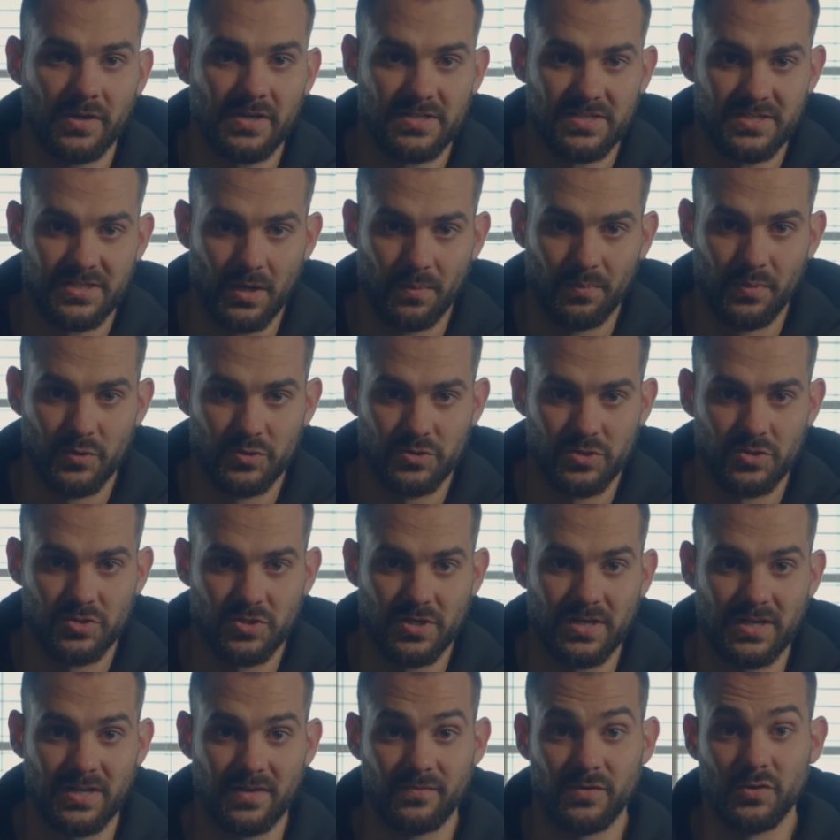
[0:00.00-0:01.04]
a cell booster is
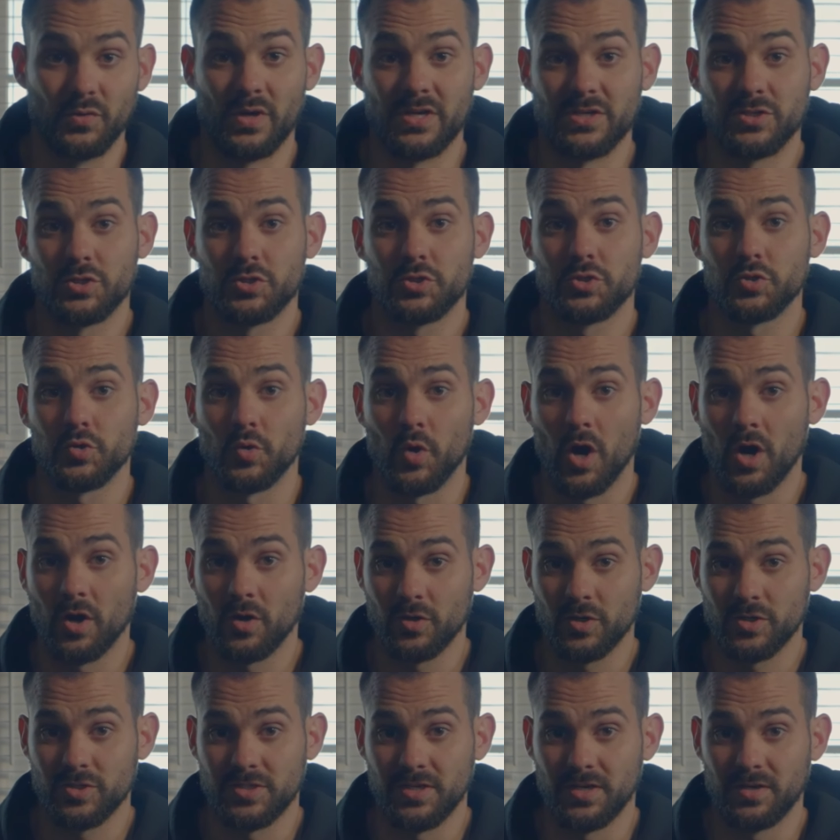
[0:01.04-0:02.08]
gonna give you a
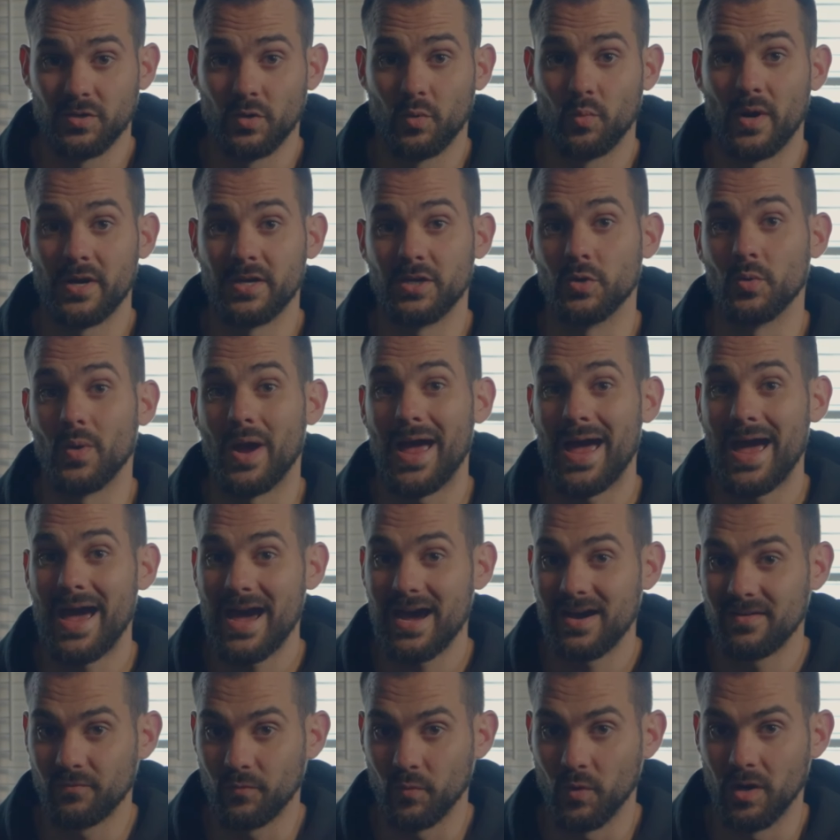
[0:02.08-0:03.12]
stronger signal when you
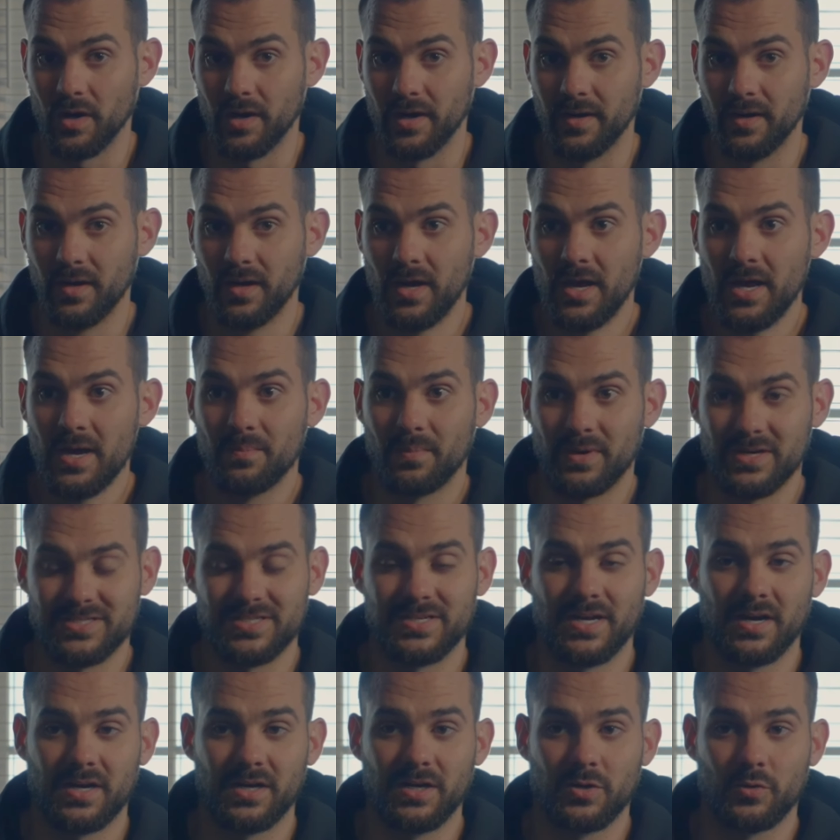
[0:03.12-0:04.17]
have one, but it's
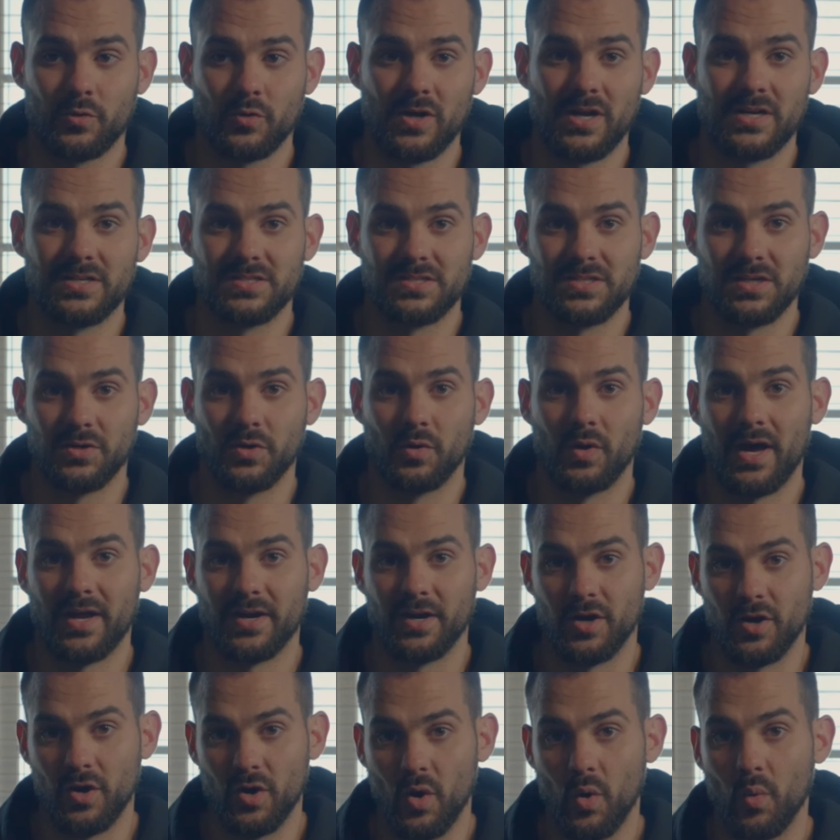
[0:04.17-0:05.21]
not gonna create signal out
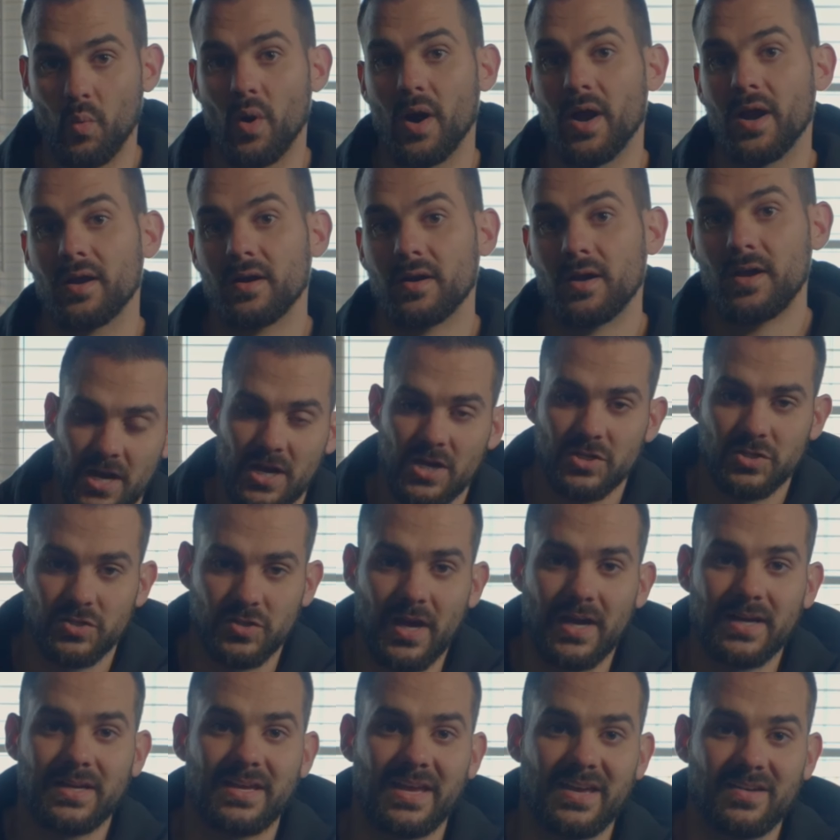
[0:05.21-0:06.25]
of nowhere. So
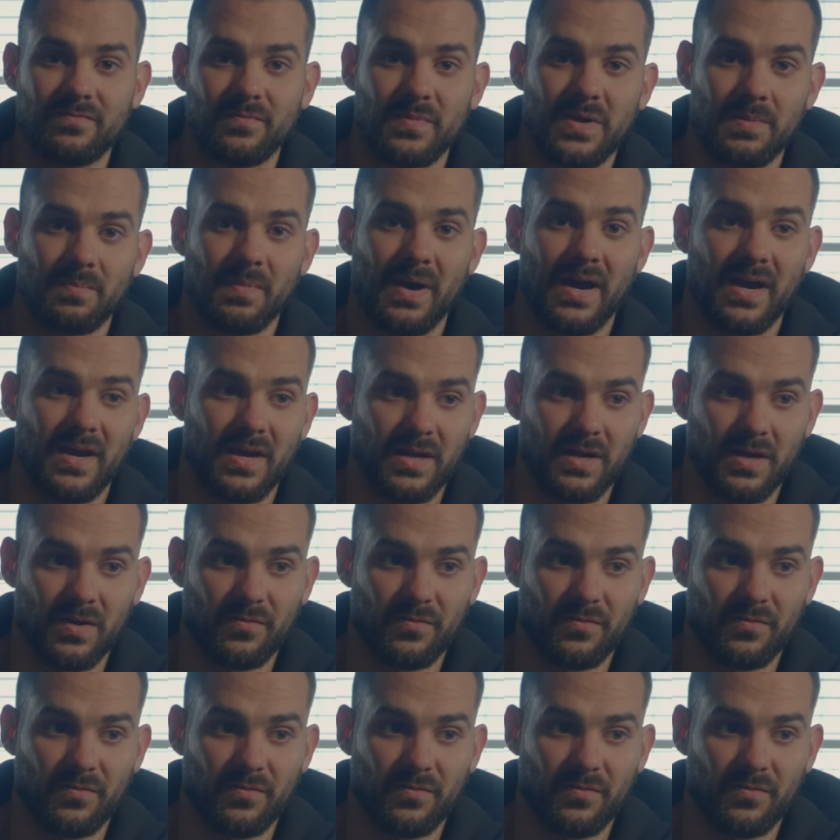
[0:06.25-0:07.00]
that gave me my